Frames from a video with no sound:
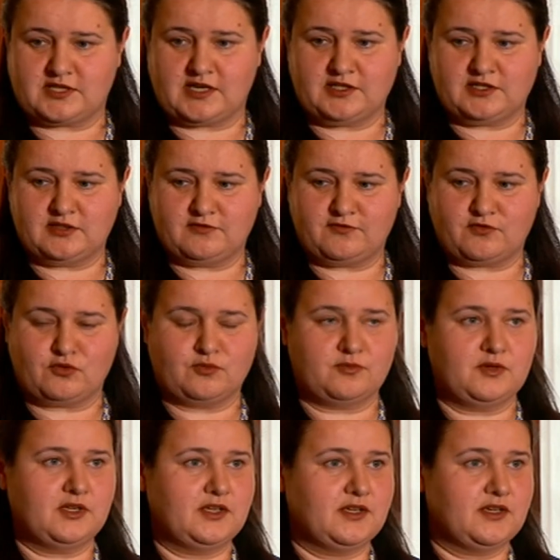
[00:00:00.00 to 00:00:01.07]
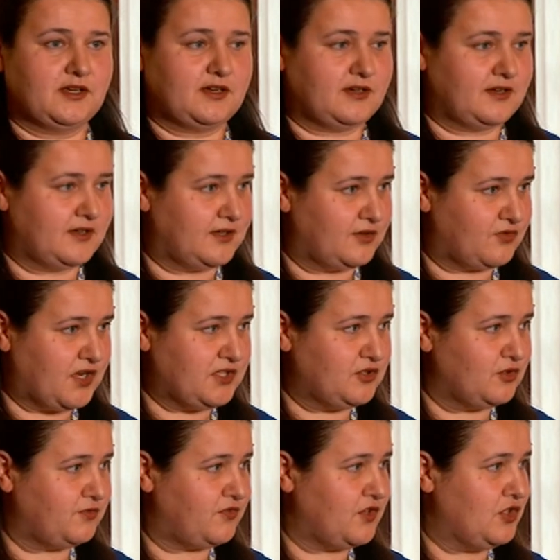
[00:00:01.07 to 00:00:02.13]
starting from uh,
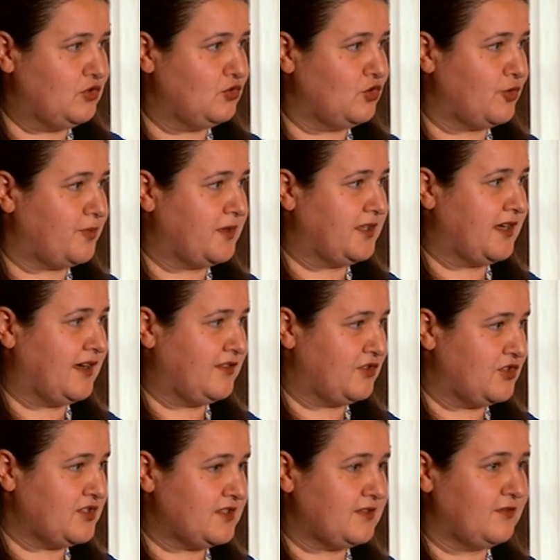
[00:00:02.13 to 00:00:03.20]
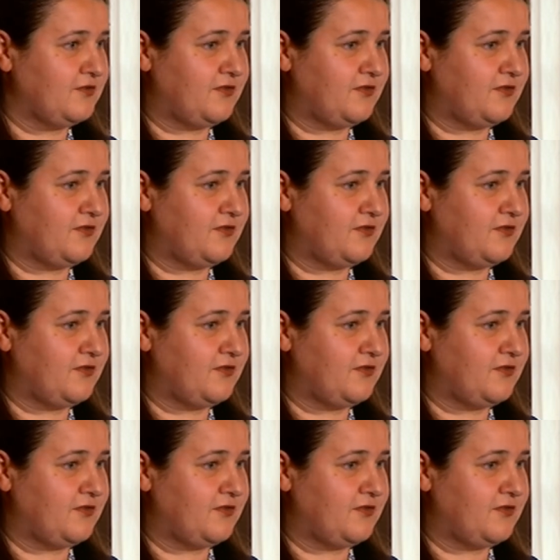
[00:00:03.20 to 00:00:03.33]
Radio Free Europe and others